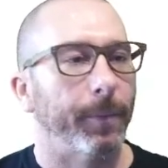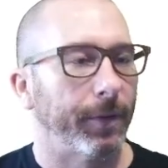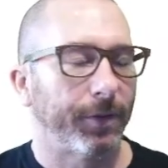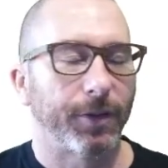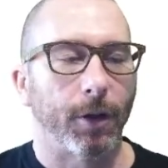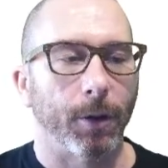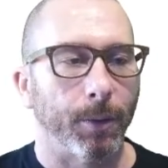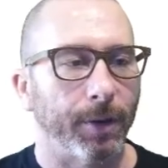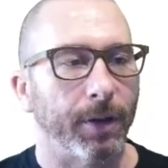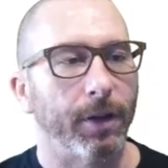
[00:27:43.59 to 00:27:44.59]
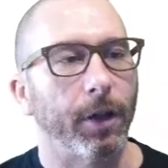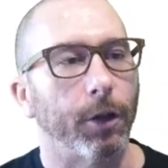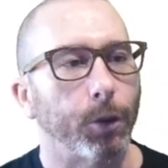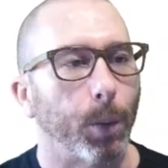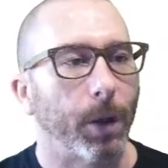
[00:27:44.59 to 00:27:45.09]
So there you go,
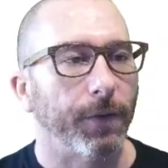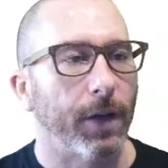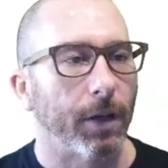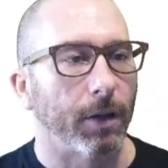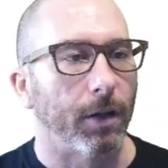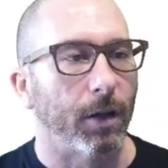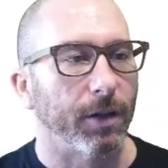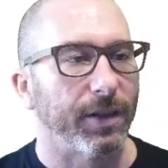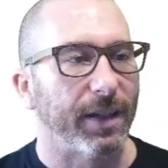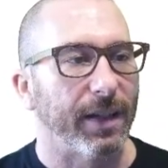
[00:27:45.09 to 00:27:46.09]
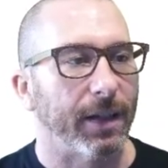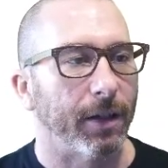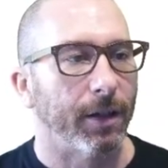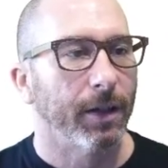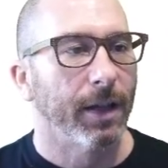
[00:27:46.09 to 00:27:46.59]
$1,200 a
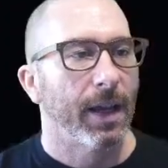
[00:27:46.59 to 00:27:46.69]
year.